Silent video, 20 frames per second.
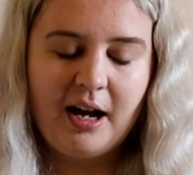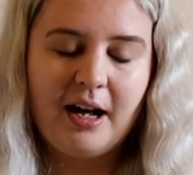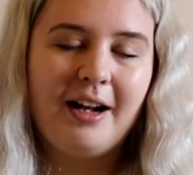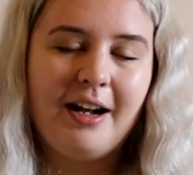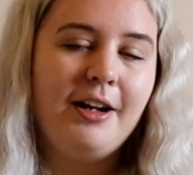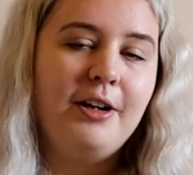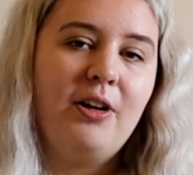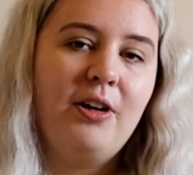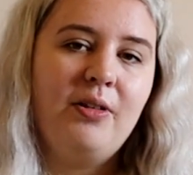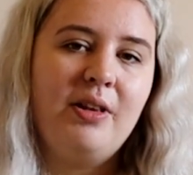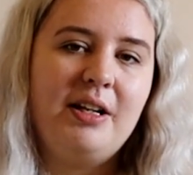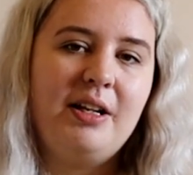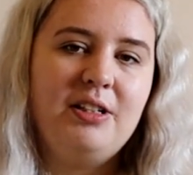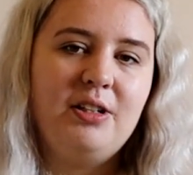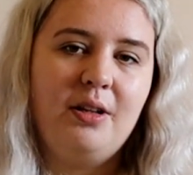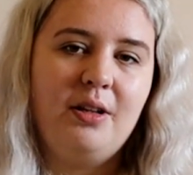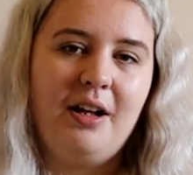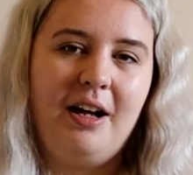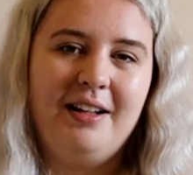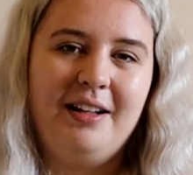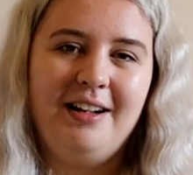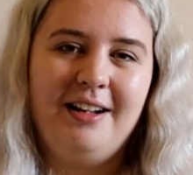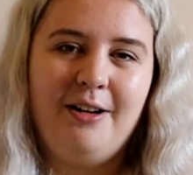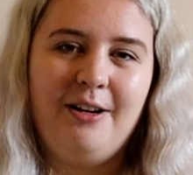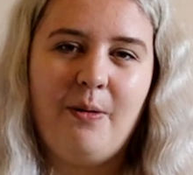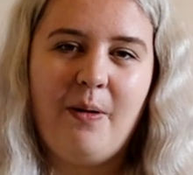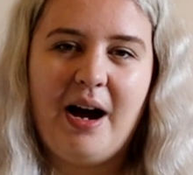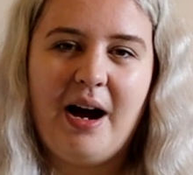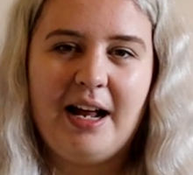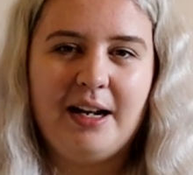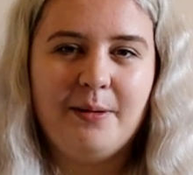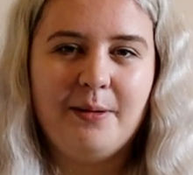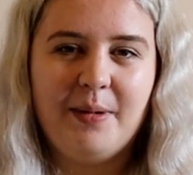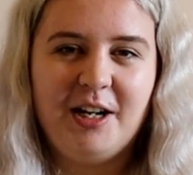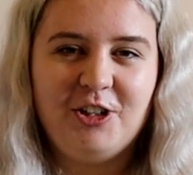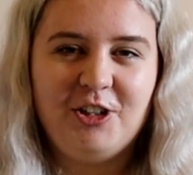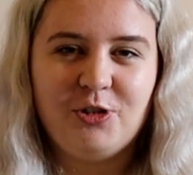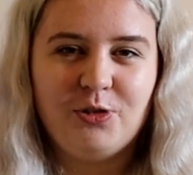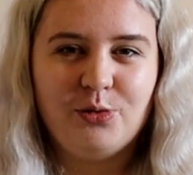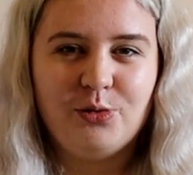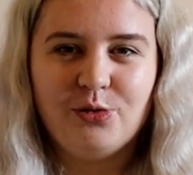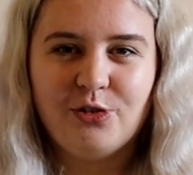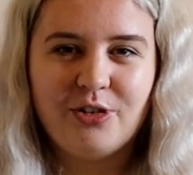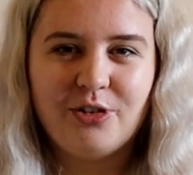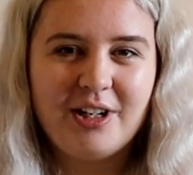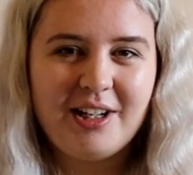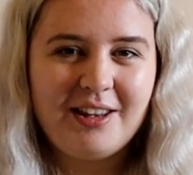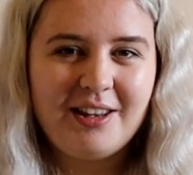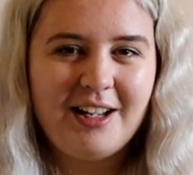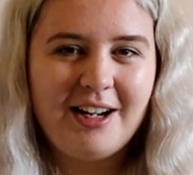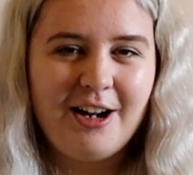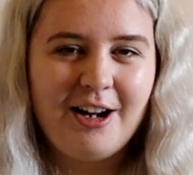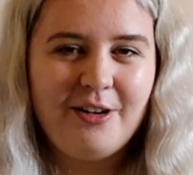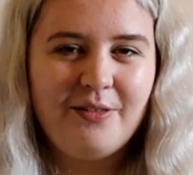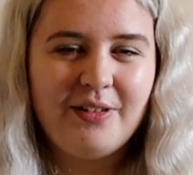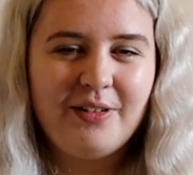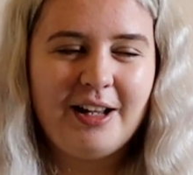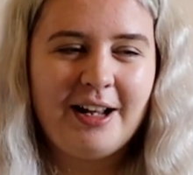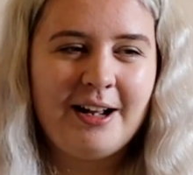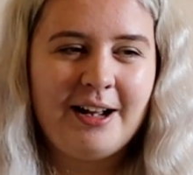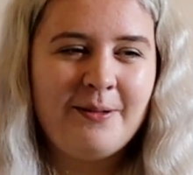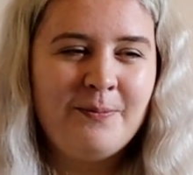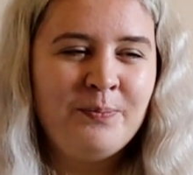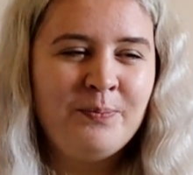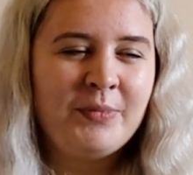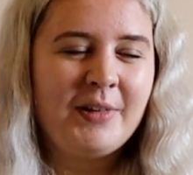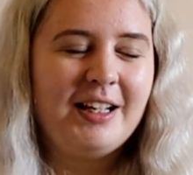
And I know they do like the little animation drawing thing over there.